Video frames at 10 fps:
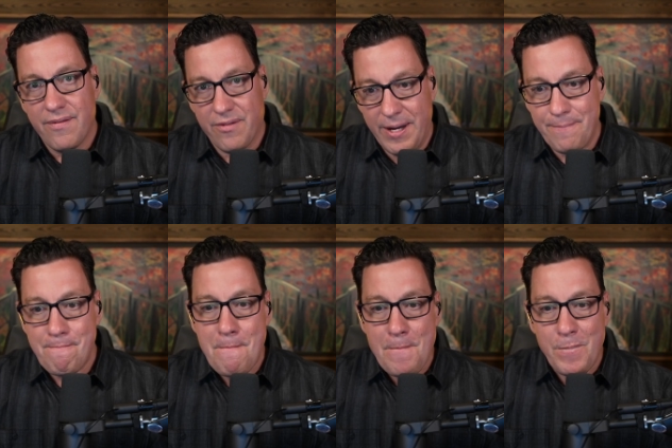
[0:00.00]
Right?
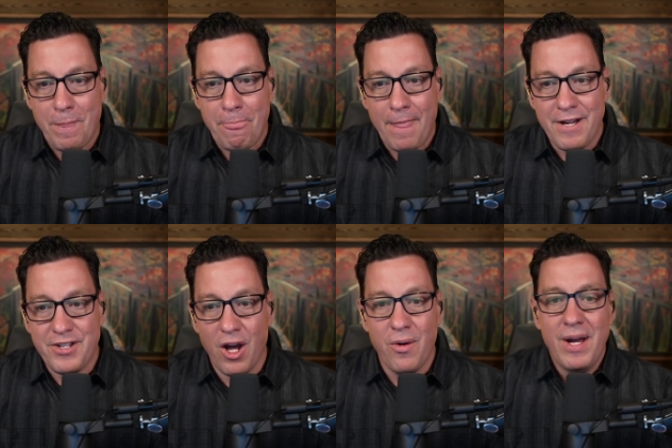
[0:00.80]

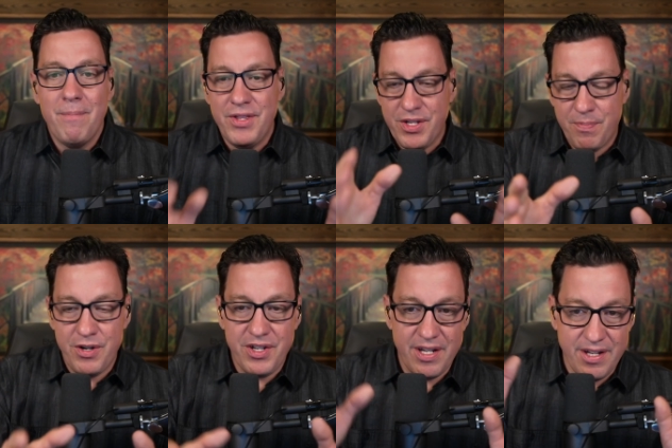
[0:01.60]
So, but this
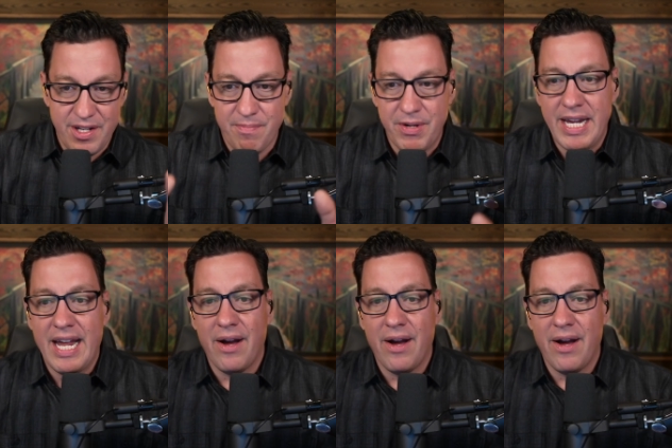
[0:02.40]
person is bringing